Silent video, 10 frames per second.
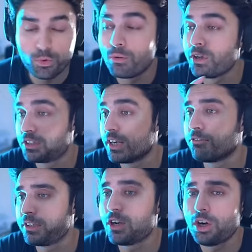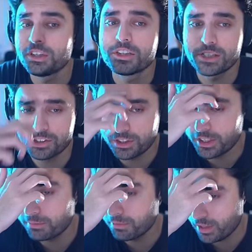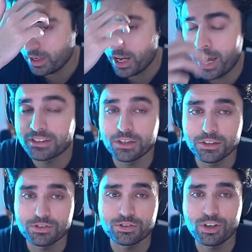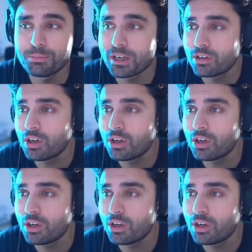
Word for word: and I We did a video on it yesterday. Uh, I think this is going to be a